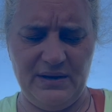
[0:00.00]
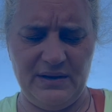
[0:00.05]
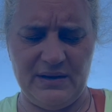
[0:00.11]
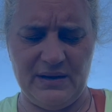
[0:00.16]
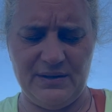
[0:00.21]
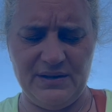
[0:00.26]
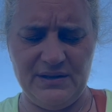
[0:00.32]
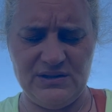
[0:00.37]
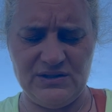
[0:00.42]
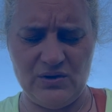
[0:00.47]
Now
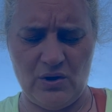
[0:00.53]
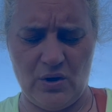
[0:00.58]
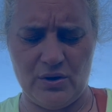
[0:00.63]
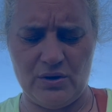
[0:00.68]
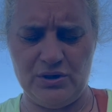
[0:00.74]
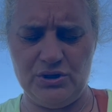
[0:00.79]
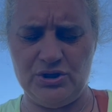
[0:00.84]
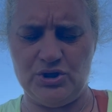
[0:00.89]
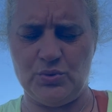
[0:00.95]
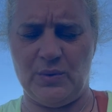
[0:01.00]
this
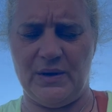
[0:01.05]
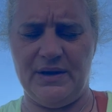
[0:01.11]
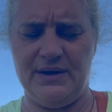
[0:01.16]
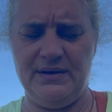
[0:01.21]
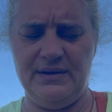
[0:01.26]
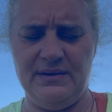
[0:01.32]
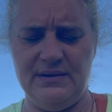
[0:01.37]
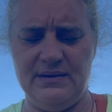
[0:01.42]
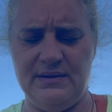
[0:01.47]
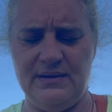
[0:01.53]
orange one
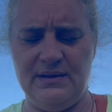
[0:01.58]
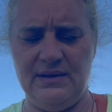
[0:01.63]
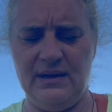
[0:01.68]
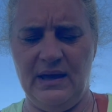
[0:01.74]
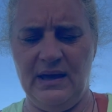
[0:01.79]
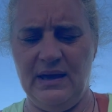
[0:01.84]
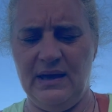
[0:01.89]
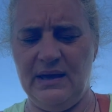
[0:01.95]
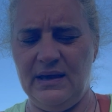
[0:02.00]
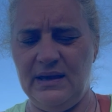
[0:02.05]

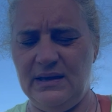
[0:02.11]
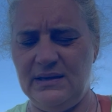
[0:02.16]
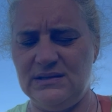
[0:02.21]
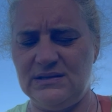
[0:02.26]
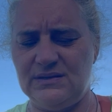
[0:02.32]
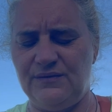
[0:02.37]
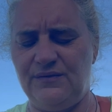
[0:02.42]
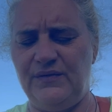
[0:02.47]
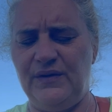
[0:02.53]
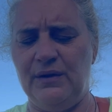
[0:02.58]
is
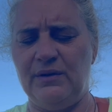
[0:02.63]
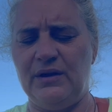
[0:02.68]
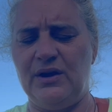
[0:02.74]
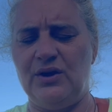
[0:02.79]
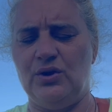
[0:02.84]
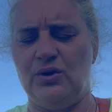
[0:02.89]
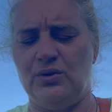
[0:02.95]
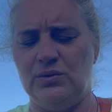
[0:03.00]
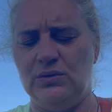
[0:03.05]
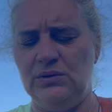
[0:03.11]
very
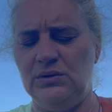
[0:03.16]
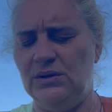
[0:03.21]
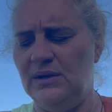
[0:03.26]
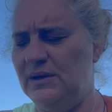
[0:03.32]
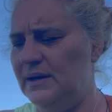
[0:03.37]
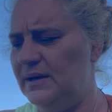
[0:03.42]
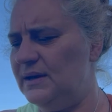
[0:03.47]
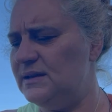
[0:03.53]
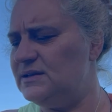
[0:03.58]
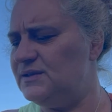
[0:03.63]
cool.
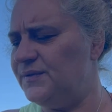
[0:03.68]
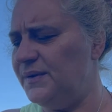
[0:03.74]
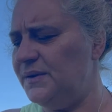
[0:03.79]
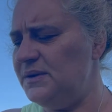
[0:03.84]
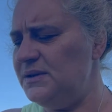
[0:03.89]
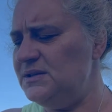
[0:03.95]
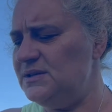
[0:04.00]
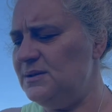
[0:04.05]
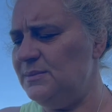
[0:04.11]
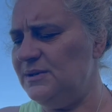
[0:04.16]
It's very
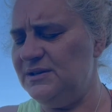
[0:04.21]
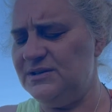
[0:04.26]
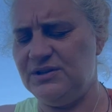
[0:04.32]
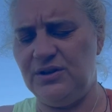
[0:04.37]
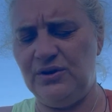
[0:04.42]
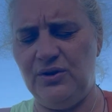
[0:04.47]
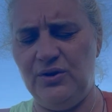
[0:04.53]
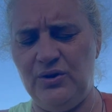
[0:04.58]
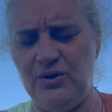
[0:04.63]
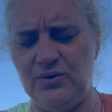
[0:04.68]
similar to
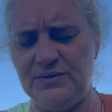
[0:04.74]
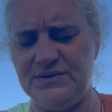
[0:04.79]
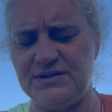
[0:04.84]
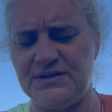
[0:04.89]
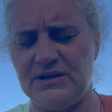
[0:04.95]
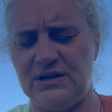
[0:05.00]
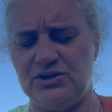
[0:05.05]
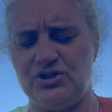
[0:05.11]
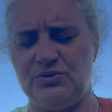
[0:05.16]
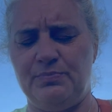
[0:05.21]
the hurdle
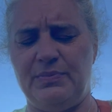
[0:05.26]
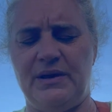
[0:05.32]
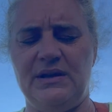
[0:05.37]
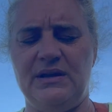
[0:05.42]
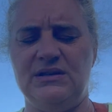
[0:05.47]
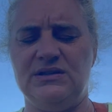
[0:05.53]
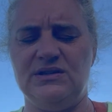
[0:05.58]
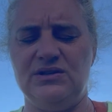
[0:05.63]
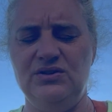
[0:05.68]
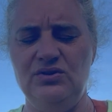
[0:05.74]
stitch, but
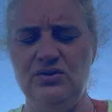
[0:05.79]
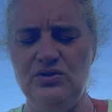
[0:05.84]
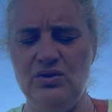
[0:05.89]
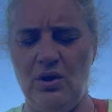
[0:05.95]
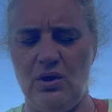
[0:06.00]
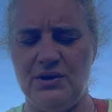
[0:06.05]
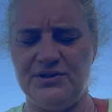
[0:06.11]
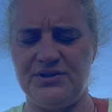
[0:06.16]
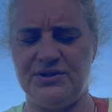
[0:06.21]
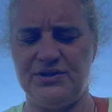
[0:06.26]
it's
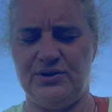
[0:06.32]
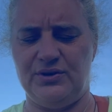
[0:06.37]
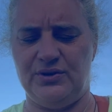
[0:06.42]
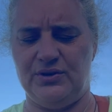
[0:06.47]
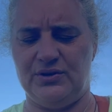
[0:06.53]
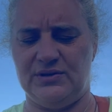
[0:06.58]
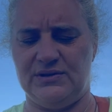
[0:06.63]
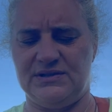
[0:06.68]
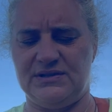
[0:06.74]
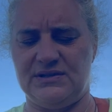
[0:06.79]
not the
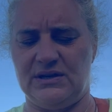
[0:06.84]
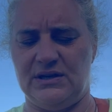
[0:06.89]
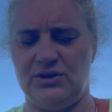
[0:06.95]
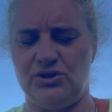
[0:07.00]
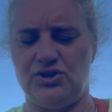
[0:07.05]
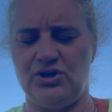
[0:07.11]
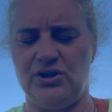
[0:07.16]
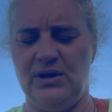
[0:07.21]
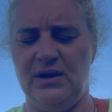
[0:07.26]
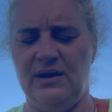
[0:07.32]
hurdle
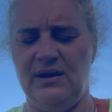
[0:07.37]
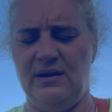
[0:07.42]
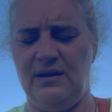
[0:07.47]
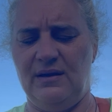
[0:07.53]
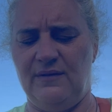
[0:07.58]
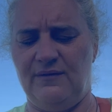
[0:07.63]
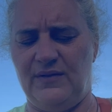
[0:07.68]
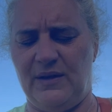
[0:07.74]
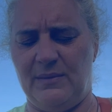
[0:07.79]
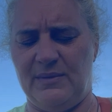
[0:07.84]
stitch,
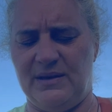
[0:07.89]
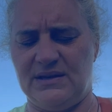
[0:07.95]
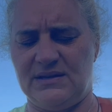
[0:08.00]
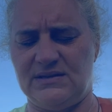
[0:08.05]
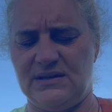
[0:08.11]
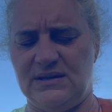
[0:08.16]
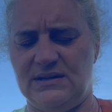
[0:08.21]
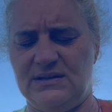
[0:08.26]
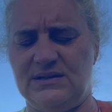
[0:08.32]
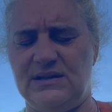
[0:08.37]
if that makes
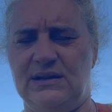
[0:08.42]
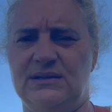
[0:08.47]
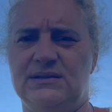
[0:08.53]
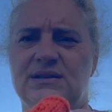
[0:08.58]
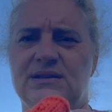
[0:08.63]
any sense.